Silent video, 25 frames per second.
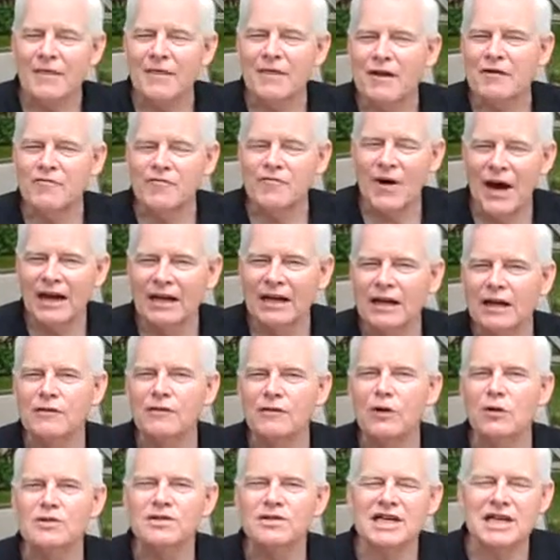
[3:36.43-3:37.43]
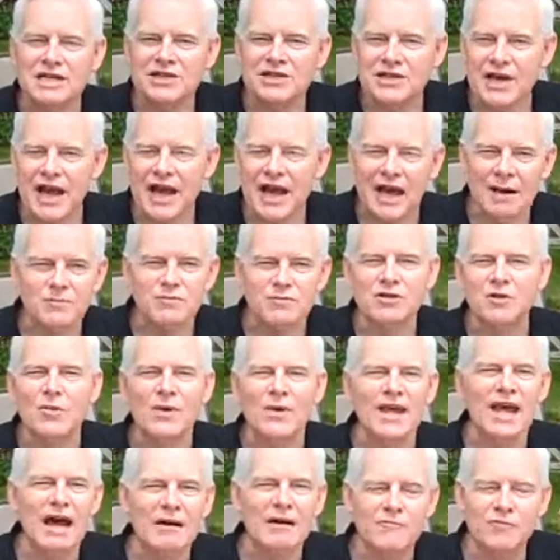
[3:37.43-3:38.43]
And then finally those exams,
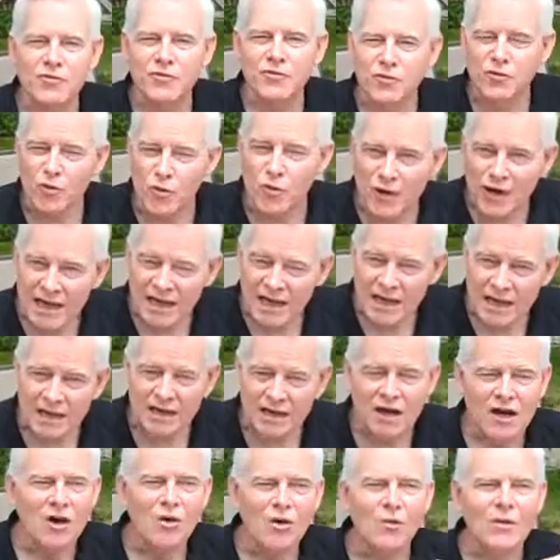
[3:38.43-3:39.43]
and we have 3.